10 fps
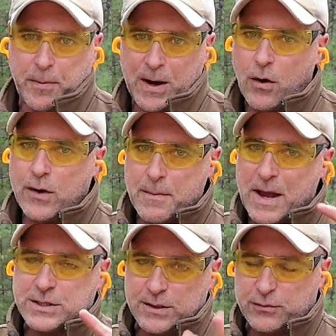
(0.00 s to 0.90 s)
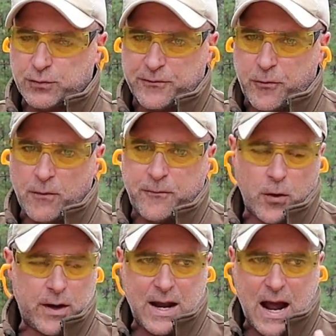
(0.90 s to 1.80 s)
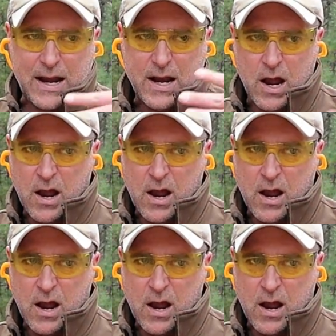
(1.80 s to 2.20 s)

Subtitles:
But I already mentioned this was $449,